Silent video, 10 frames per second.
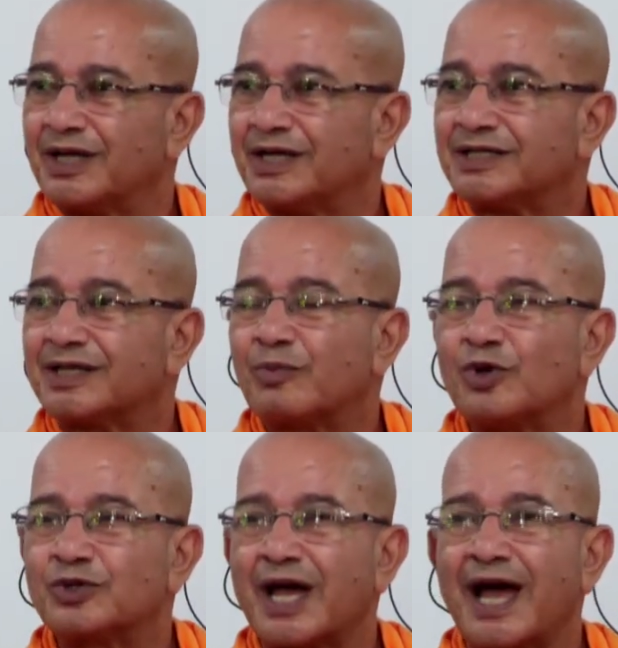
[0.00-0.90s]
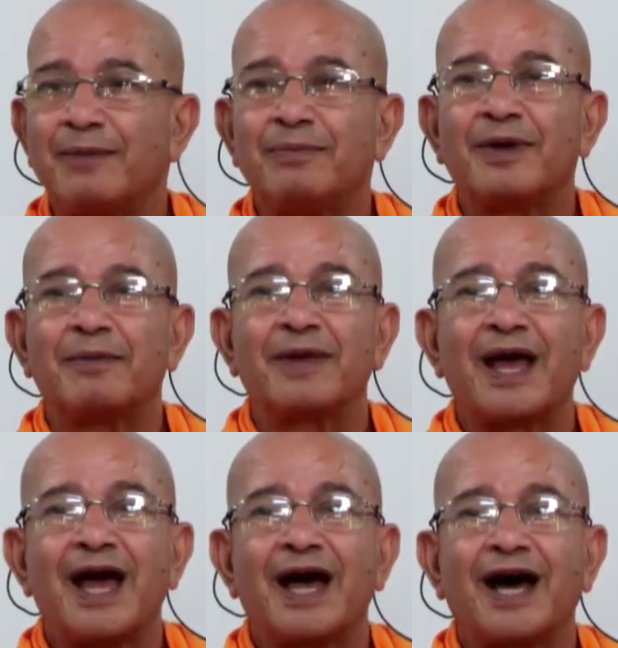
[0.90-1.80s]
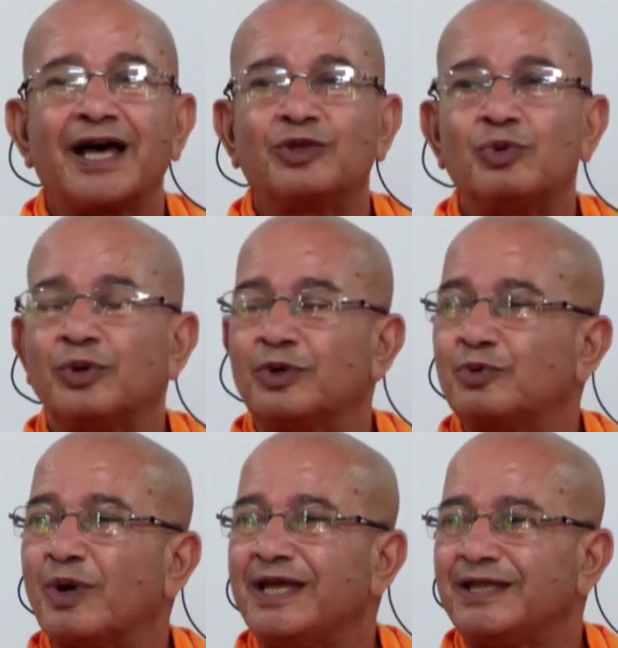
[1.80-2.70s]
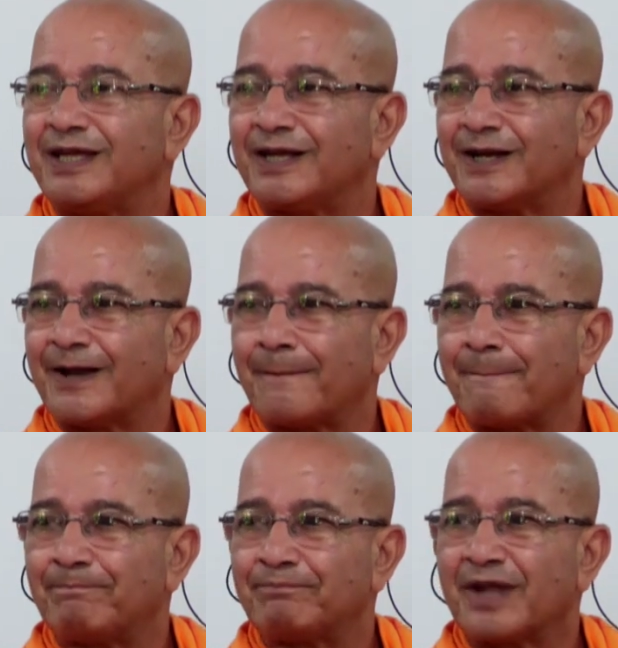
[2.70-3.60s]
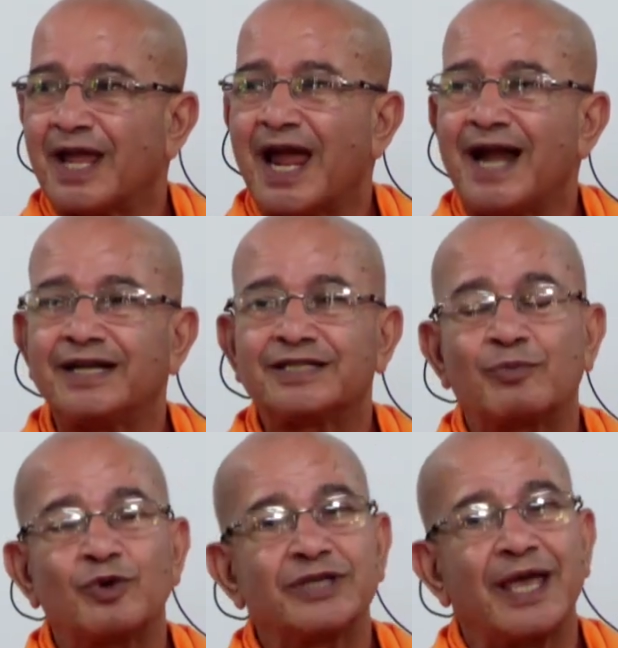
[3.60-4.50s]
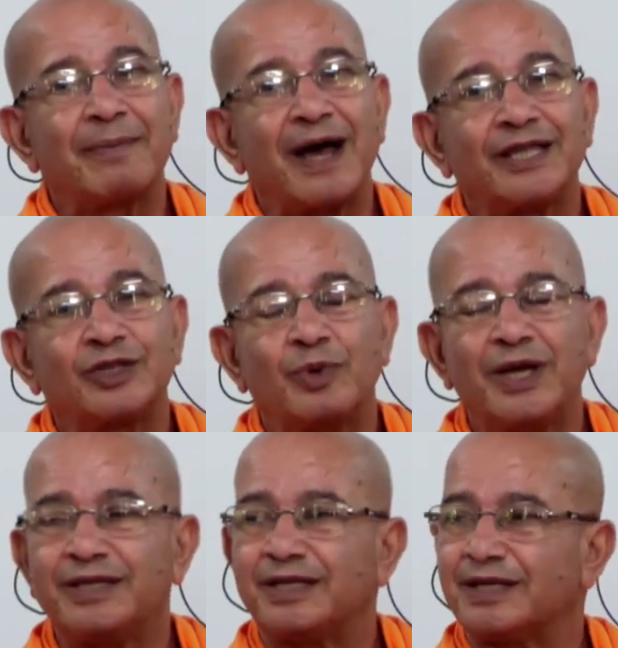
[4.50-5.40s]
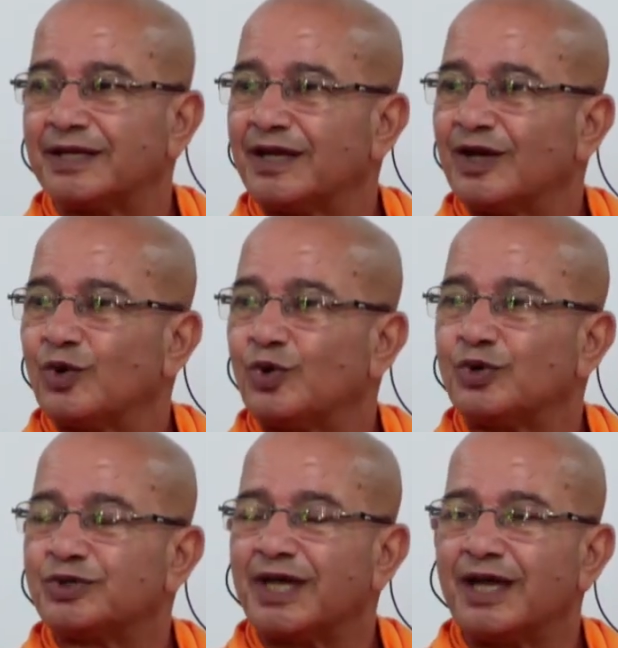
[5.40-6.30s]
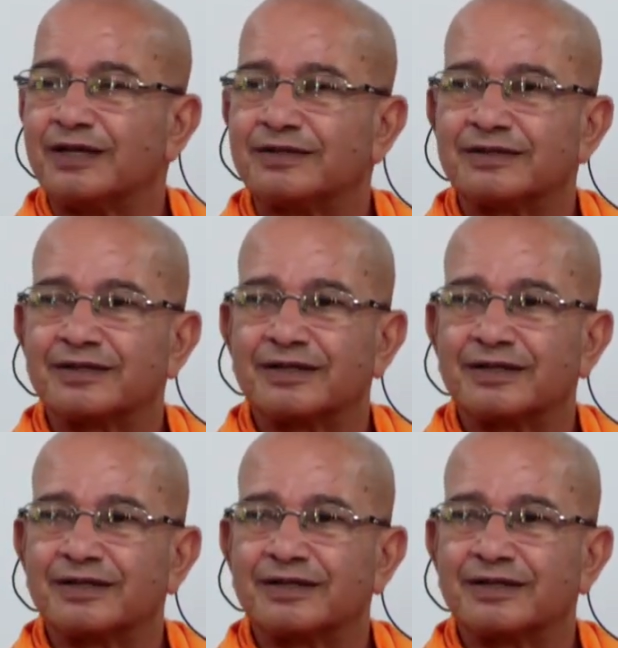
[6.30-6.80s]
Suppose I am Advaitin, and suppose I am Advaitin who says